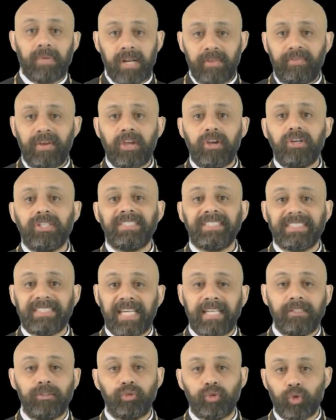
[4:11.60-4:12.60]
But if I could
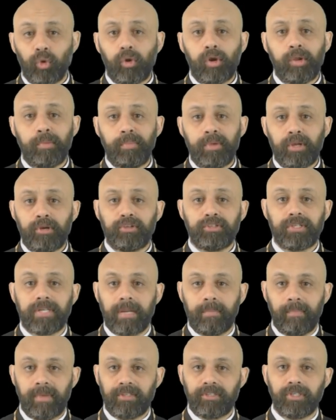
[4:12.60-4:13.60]
send Jordan
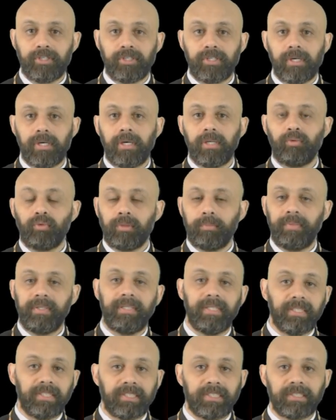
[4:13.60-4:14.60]
Peterson a message, it would be
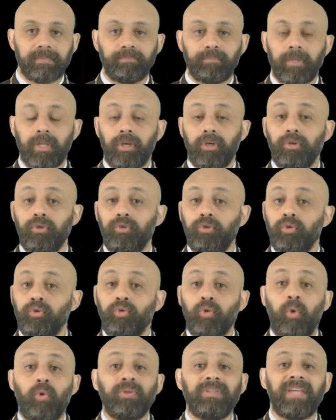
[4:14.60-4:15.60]
this. You
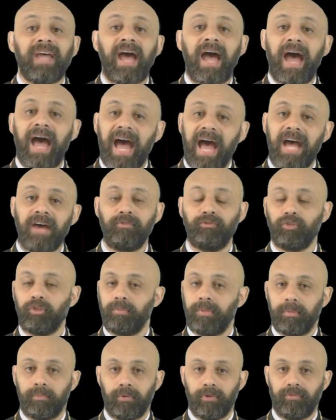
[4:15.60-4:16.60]
don't have
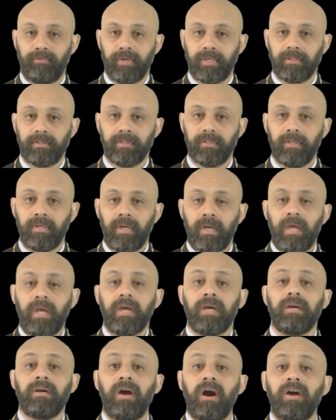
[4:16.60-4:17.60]
to be perfect.
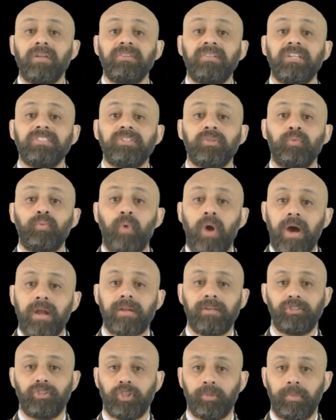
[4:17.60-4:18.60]
God doesn't
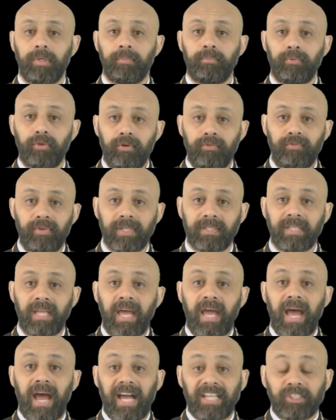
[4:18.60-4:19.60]
want us to be perfect
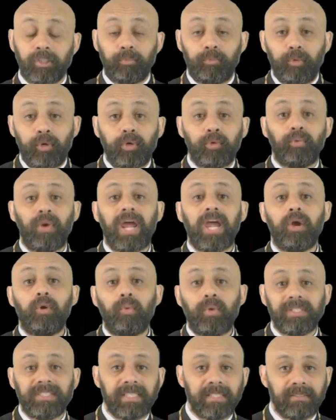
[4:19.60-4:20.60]
as a
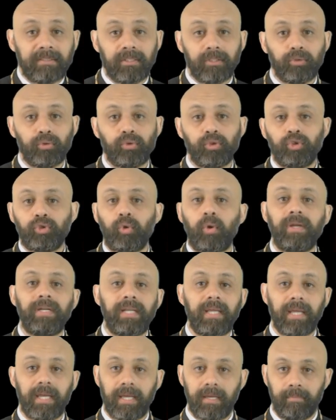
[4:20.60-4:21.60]
prerequisite to
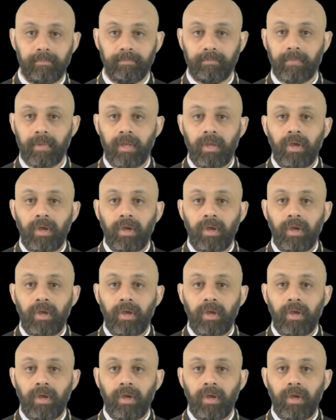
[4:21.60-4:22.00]
joining Him.